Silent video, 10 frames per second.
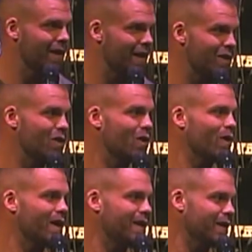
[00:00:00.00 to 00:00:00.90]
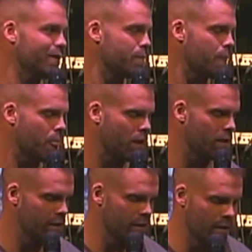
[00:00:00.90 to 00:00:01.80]
I had no idea.
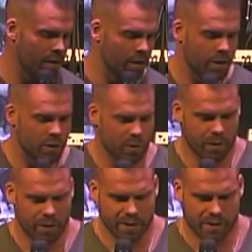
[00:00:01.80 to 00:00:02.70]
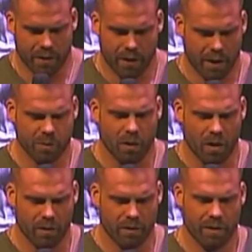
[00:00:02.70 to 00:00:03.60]
So anyways, I was
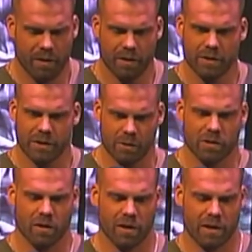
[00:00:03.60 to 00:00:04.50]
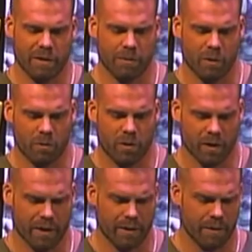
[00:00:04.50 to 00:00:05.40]
bawling. She was talking to me about
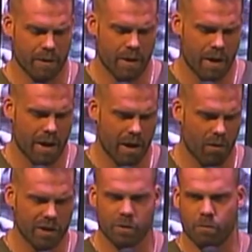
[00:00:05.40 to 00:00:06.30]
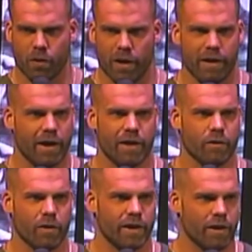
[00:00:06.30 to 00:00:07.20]
God and how I should pray, and I had
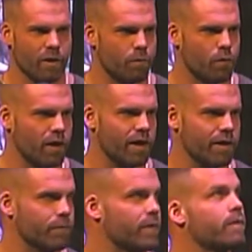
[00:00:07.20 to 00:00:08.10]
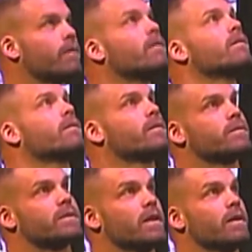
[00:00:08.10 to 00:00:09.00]
no idea how to pray.
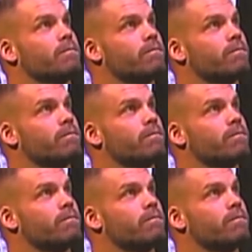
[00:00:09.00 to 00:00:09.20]
What's up?